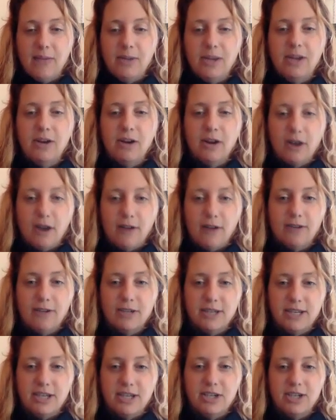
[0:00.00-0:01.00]
in our
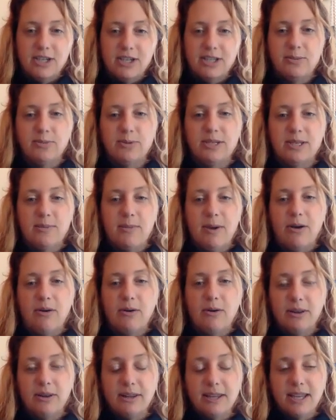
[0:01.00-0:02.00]
conversations was
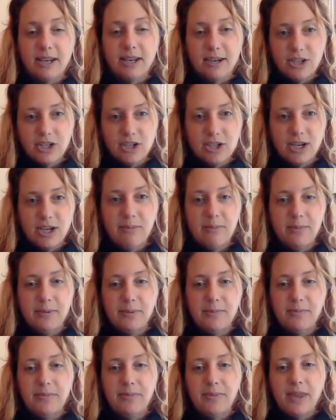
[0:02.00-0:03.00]
about leadership,
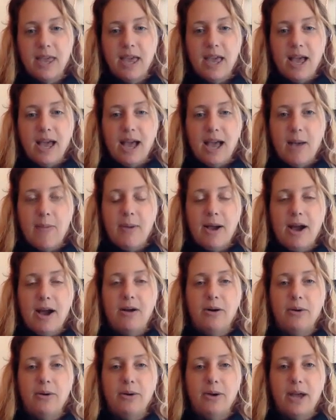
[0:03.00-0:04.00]

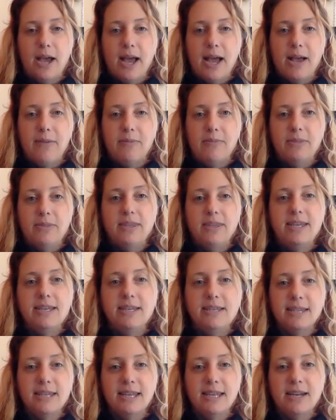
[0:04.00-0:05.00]
about
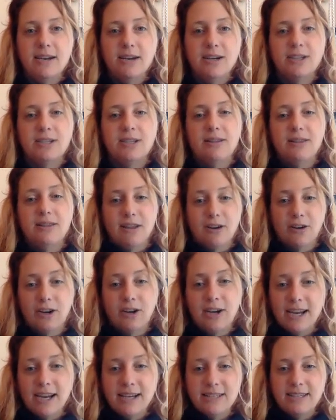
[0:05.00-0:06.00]
these leaders'
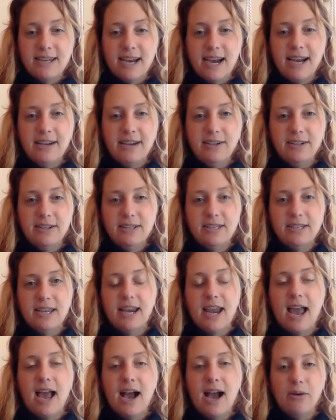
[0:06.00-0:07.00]
learning styles,
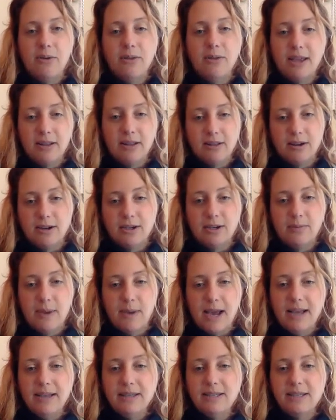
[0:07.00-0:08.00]
like how they learn
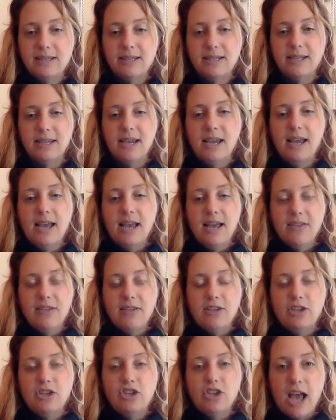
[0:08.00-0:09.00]
best,
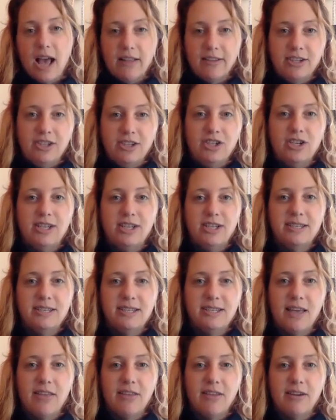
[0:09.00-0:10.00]
the
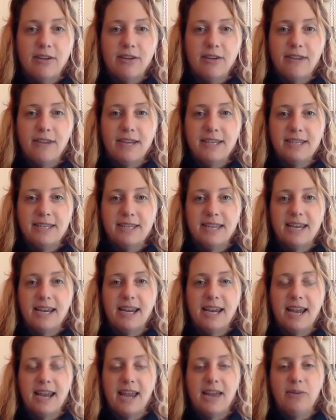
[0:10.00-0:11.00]
challenges that they're
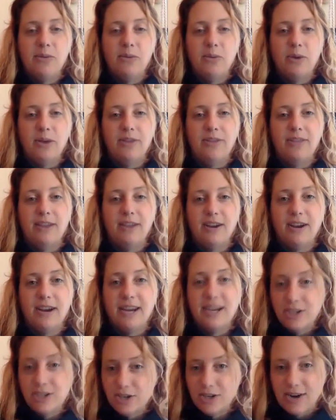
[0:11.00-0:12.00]
facing, and what they're
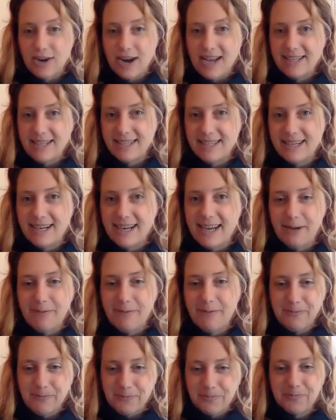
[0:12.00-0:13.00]
interested
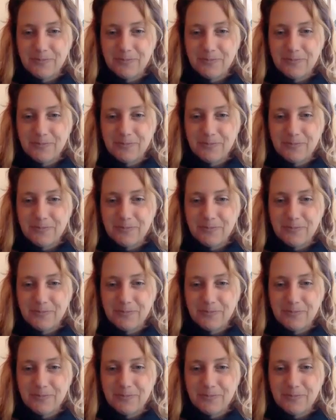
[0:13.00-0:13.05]
in.